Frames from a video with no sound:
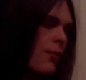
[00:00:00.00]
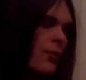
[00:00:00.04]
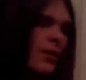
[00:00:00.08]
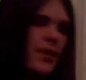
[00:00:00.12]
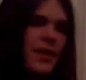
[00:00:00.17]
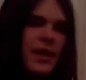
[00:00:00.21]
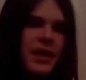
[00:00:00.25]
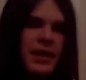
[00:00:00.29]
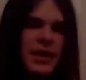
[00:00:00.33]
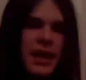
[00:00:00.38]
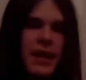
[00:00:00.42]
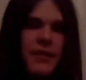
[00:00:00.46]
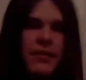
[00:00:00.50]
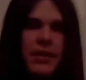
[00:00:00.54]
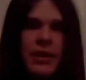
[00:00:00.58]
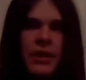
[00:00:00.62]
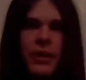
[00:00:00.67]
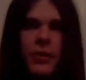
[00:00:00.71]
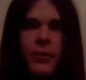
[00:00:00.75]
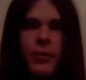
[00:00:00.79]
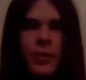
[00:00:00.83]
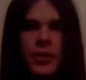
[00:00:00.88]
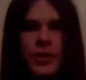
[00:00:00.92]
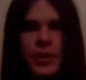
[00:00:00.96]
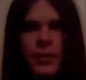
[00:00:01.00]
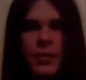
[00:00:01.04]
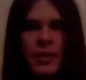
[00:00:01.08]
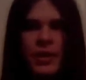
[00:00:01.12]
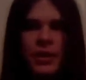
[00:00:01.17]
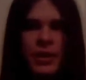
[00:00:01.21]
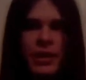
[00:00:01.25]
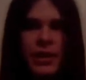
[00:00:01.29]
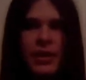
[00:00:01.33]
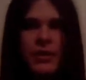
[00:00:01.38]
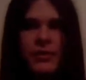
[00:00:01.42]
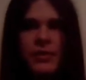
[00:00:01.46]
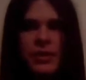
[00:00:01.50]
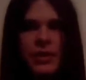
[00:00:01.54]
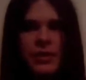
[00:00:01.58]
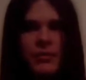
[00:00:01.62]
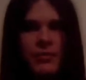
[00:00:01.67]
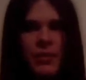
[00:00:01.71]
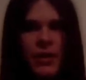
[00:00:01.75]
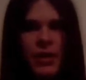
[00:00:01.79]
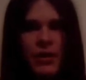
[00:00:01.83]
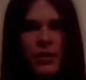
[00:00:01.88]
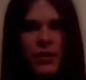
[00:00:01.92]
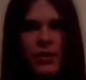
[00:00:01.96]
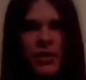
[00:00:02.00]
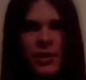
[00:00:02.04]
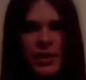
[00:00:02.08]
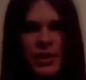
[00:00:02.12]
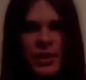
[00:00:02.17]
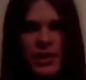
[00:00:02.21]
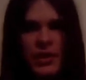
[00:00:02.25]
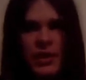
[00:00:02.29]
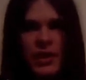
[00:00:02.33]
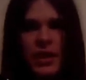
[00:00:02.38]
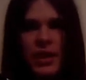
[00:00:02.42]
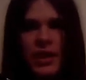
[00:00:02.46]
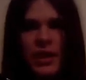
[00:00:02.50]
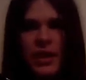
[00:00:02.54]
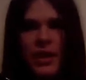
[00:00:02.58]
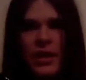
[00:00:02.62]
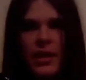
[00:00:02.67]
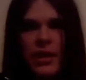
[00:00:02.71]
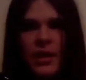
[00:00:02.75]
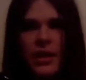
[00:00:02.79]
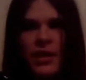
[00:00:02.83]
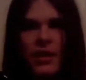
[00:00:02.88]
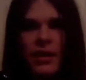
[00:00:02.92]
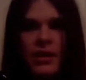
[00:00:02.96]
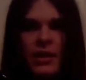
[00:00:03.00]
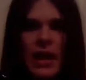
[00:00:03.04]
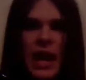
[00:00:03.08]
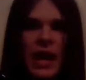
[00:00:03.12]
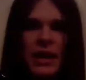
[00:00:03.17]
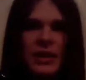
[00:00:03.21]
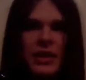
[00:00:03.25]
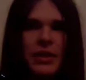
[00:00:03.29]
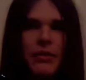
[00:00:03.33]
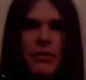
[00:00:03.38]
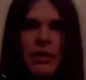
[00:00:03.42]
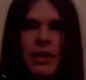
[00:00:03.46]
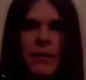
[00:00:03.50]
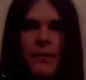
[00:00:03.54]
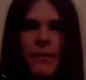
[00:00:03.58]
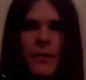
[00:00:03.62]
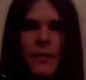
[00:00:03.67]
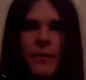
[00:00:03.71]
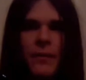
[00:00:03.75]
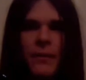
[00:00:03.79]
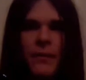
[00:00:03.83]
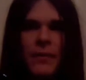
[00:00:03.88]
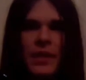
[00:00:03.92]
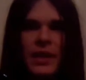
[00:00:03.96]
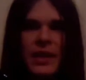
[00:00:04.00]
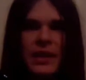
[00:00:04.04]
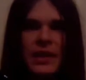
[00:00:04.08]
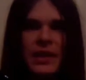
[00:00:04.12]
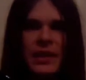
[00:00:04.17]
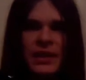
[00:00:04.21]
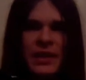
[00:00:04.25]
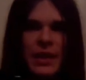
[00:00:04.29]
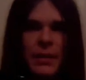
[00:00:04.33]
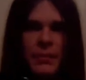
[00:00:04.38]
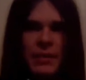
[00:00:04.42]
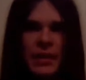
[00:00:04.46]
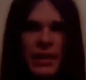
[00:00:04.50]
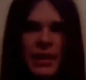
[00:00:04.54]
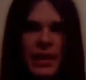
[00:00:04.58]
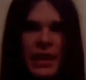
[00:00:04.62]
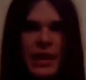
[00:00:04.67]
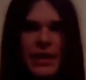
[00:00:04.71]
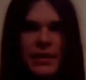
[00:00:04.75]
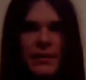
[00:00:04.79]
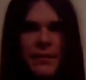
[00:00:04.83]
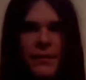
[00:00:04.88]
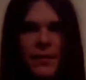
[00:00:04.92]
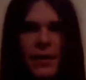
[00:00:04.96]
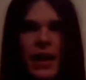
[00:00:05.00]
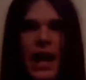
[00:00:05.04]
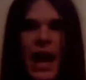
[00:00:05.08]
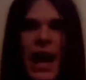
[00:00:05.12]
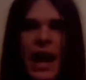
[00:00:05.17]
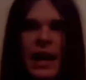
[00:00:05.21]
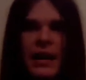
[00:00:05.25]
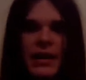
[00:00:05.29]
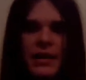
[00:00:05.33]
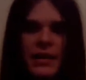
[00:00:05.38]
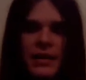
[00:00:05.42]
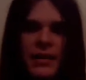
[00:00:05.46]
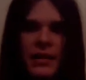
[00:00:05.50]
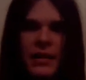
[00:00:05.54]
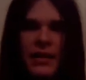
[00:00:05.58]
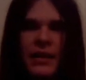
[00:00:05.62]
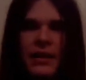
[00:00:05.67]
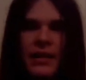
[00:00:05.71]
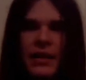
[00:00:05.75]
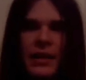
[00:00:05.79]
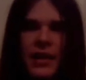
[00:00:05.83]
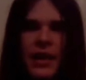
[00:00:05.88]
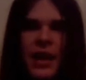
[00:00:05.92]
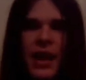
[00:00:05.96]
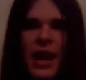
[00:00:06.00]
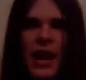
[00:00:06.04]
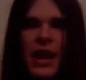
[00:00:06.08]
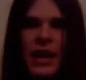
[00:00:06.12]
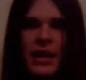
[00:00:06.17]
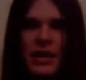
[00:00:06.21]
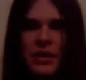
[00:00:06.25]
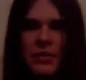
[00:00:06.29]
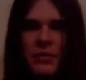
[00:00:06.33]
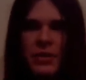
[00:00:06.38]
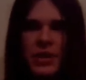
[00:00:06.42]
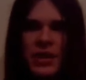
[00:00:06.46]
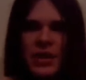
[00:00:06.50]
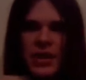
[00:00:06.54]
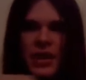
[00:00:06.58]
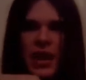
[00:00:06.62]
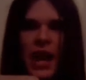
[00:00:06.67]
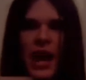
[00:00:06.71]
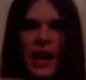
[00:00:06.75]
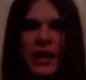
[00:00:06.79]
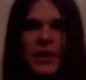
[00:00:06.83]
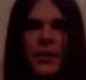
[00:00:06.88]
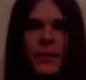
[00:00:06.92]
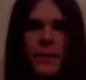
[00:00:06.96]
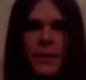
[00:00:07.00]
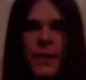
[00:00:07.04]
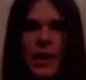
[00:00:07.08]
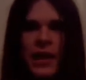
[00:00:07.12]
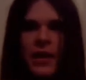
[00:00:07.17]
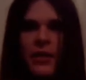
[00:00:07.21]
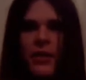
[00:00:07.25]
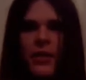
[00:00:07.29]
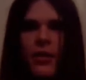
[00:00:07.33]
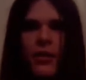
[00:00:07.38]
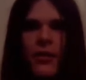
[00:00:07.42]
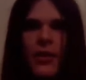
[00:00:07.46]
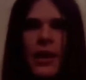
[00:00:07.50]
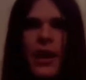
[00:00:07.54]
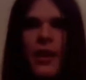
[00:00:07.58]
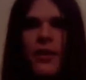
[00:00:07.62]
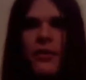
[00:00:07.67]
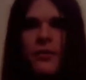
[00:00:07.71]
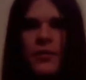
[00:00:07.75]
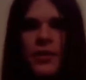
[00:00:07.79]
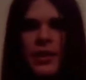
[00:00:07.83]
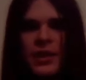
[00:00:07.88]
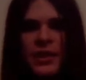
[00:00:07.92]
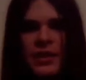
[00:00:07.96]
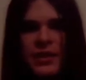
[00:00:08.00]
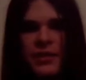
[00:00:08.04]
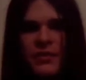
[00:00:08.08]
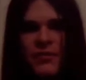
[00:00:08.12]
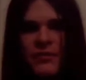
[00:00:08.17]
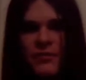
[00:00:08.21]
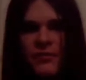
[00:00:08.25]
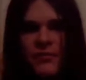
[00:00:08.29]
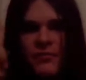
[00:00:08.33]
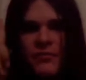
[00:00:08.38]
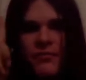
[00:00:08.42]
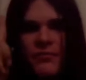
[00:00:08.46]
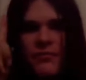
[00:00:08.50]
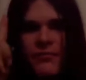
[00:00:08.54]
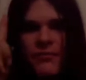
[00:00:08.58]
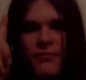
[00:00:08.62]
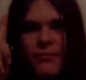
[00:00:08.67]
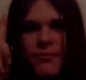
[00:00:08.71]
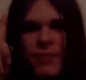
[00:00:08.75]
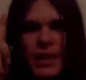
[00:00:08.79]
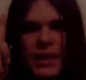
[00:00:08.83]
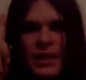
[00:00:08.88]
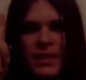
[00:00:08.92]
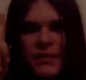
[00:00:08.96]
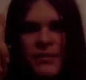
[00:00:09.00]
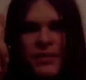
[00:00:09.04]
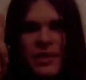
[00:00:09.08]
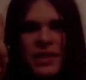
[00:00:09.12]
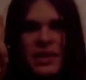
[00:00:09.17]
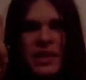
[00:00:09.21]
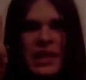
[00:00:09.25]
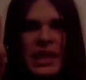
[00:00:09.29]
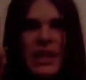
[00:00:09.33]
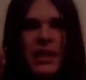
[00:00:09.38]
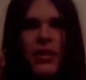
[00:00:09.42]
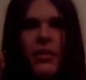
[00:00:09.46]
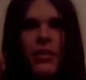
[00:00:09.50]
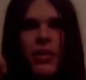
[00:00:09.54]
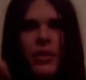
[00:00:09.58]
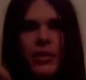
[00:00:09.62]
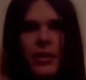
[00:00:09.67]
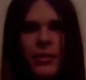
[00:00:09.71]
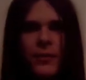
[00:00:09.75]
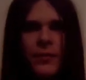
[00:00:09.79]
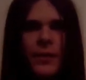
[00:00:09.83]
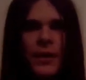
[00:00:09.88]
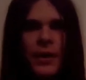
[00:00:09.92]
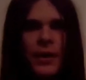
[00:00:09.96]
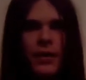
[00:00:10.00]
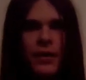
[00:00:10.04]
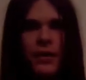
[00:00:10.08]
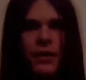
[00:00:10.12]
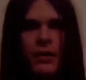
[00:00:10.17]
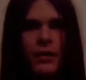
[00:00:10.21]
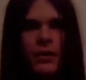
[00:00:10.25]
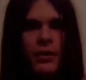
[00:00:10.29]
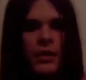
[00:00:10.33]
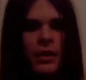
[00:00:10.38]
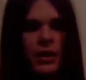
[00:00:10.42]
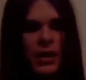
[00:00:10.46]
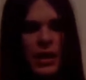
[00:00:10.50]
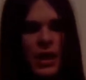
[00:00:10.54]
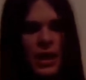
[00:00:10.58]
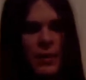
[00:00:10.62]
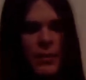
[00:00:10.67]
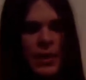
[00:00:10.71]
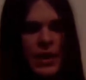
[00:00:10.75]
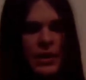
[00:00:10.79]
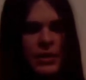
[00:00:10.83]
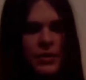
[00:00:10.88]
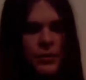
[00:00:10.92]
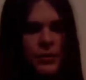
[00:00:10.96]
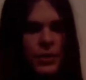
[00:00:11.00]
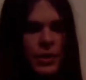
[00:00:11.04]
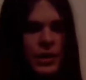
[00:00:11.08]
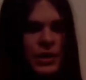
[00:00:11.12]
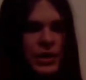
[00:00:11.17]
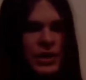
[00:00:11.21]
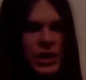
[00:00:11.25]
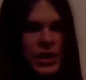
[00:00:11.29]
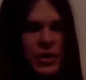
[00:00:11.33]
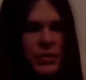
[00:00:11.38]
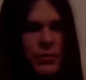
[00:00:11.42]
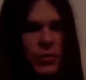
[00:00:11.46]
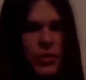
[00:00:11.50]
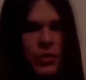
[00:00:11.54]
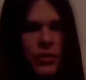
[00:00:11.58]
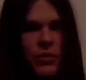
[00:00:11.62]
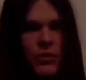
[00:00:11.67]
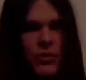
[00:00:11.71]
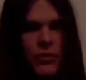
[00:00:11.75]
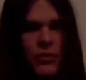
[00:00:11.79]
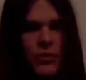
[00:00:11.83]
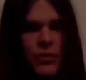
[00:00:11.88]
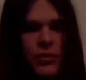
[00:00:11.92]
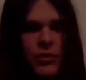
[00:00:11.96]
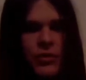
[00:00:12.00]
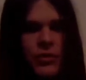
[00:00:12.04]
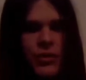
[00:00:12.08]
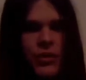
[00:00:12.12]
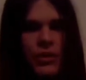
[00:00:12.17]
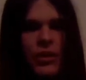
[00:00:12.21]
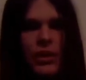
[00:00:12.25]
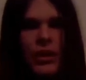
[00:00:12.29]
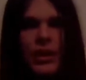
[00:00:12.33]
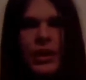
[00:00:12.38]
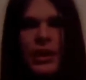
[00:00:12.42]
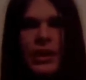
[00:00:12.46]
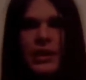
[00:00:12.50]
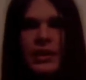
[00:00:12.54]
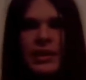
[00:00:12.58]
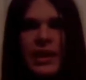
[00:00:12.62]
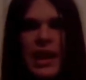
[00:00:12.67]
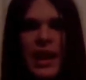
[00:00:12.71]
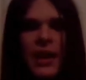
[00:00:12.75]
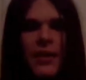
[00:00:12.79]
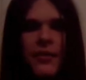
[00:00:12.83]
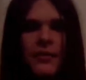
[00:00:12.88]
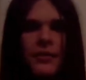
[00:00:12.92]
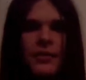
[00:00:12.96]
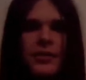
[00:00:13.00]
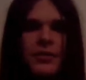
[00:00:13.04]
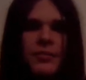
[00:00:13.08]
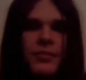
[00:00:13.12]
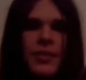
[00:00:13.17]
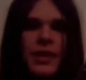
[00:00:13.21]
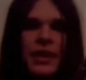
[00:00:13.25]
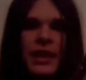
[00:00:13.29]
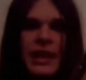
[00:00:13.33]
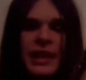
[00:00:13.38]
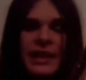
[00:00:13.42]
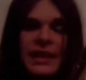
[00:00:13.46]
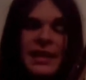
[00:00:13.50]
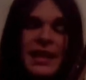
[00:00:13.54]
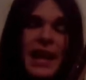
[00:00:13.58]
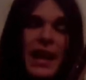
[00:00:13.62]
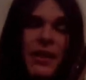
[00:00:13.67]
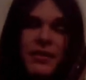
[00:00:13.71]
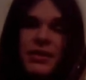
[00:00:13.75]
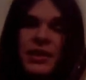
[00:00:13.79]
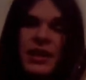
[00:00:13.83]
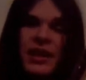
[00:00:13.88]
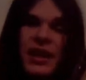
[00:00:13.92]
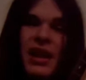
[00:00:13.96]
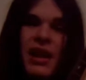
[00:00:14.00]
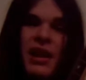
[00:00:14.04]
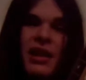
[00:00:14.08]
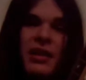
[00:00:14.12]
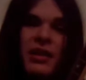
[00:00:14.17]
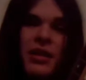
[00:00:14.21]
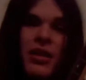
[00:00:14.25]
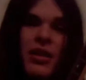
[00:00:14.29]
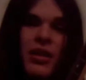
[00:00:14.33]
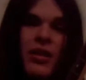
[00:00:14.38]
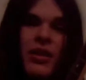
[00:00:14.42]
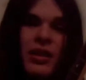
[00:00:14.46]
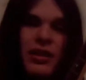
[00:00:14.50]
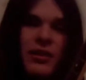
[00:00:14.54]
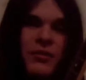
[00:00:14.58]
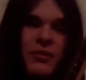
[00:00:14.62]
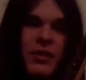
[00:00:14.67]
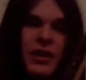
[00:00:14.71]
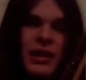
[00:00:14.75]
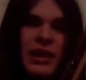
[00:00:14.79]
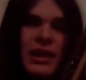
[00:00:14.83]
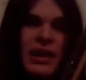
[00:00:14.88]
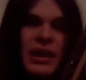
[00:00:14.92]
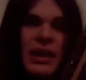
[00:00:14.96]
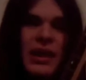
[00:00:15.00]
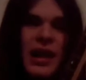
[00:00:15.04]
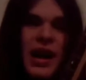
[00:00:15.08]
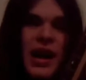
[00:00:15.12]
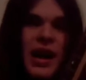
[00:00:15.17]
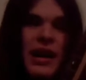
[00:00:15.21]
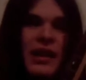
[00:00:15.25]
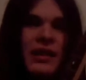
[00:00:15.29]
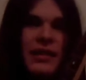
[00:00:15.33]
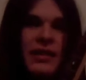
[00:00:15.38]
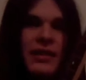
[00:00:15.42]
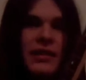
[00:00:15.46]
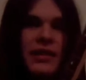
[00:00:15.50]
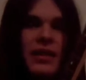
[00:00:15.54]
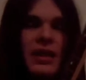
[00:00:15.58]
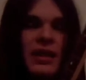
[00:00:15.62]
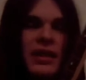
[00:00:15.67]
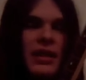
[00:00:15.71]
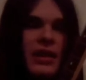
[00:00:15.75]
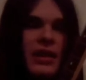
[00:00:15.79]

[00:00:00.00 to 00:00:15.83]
the one that David Gilmour typically uses, but it looks not too different from this, except it lays flat, and you slide your finger around with a piece of steel on your finger. It makes really smooth sounds, but it sounds like a guitar. It's really not.